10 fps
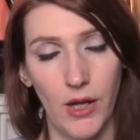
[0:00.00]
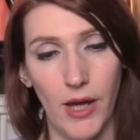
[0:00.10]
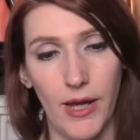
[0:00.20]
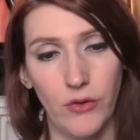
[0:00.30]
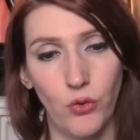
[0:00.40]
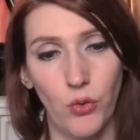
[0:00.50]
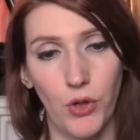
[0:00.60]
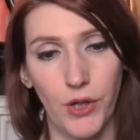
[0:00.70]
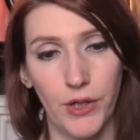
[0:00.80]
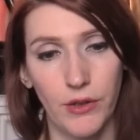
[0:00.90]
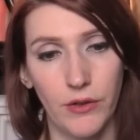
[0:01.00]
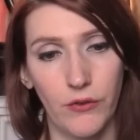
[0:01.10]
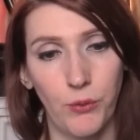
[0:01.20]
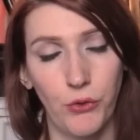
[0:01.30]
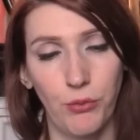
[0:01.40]
and or
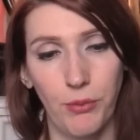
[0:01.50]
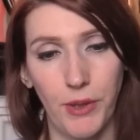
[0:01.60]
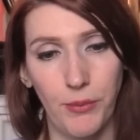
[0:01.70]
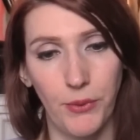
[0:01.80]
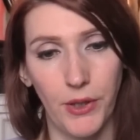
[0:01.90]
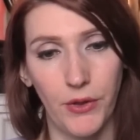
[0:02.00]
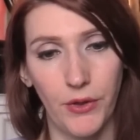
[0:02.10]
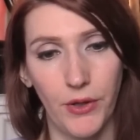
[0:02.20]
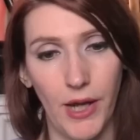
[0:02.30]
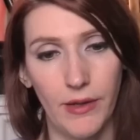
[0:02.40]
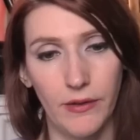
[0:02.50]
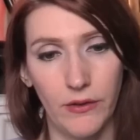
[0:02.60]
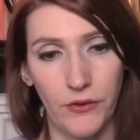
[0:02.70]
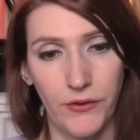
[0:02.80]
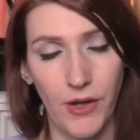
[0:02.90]
there's multiple people here and
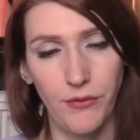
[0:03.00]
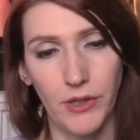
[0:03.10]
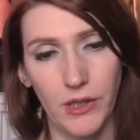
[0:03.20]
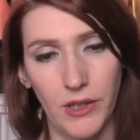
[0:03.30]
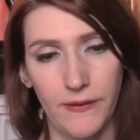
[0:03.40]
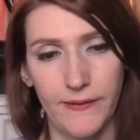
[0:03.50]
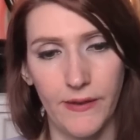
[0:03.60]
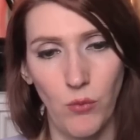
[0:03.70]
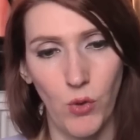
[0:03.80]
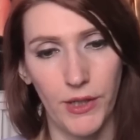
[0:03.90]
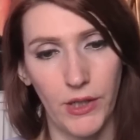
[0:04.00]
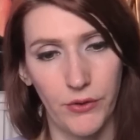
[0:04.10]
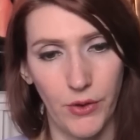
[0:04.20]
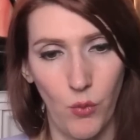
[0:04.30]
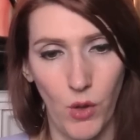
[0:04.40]
there's definitely someone
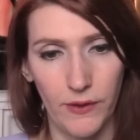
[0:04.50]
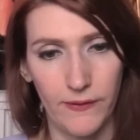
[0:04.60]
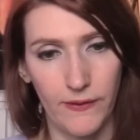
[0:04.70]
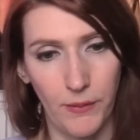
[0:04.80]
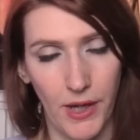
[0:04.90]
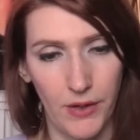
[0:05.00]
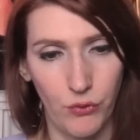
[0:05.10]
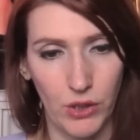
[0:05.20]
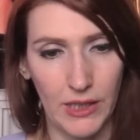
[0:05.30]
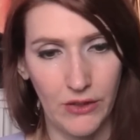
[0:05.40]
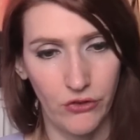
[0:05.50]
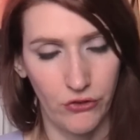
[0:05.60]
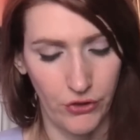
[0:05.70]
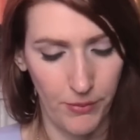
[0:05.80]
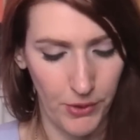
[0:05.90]
here that wants some kind of
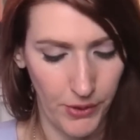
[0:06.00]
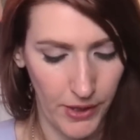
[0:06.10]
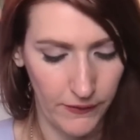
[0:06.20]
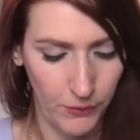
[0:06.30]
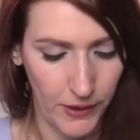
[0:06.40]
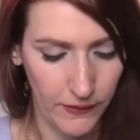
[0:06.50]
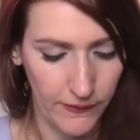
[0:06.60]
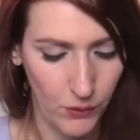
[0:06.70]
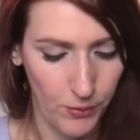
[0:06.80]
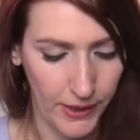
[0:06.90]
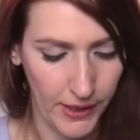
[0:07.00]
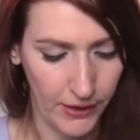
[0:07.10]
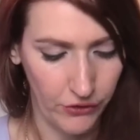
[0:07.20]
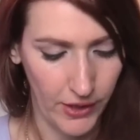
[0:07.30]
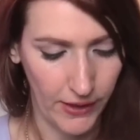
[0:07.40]
relationship okay so we got the soulmate
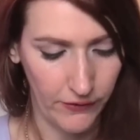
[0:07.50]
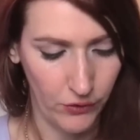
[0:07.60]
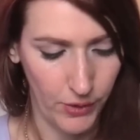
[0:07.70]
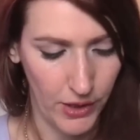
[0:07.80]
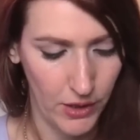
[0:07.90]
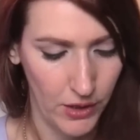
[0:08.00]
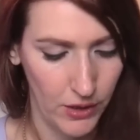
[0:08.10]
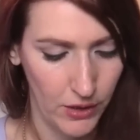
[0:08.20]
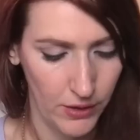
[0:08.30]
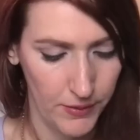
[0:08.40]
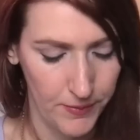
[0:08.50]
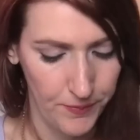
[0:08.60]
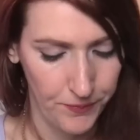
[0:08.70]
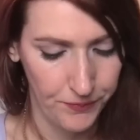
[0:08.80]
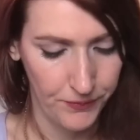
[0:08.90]
connection next to it
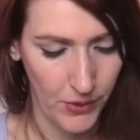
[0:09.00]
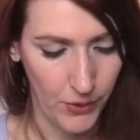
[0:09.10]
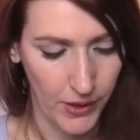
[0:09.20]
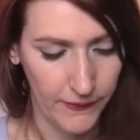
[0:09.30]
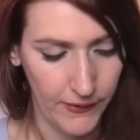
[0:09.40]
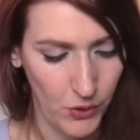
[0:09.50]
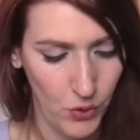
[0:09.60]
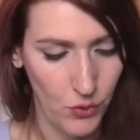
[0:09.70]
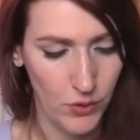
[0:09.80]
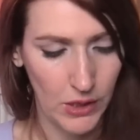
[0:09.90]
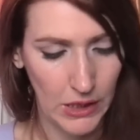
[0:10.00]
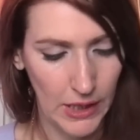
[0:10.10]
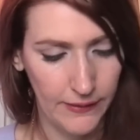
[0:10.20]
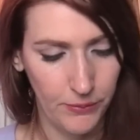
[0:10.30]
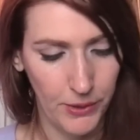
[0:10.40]
okay so
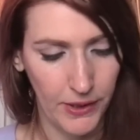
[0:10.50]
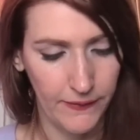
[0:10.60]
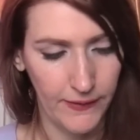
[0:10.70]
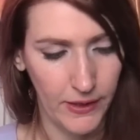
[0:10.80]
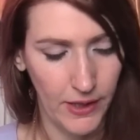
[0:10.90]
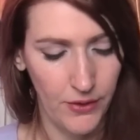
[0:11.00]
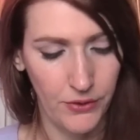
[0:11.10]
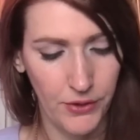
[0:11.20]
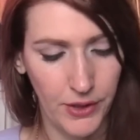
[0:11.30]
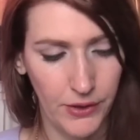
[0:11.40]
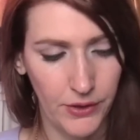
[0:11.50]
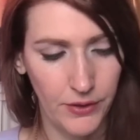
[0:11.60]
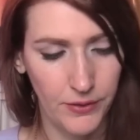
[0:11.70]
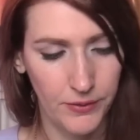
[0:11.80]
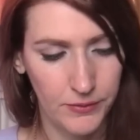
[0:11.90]
let's bring it together here